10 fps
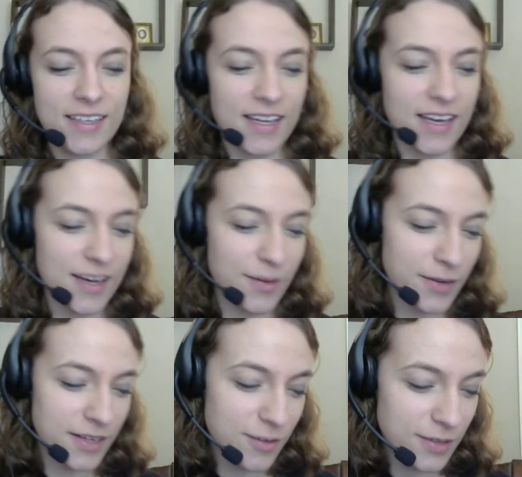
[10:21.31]
We're
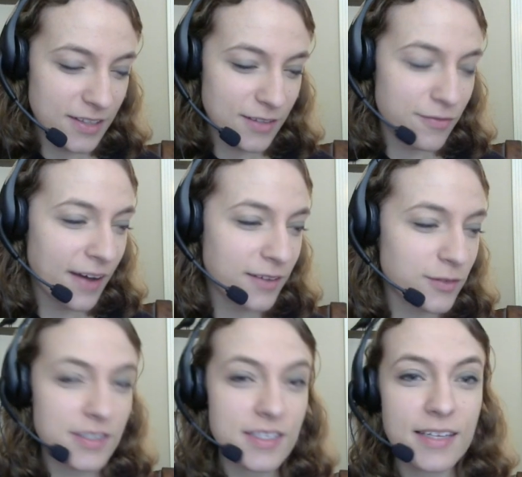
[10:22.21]
gonna read the final
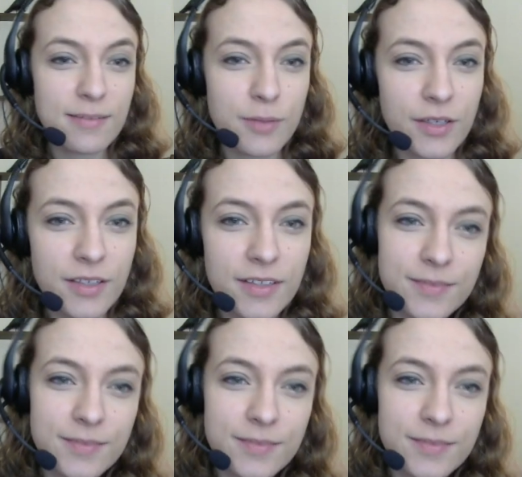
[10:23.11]
scene book.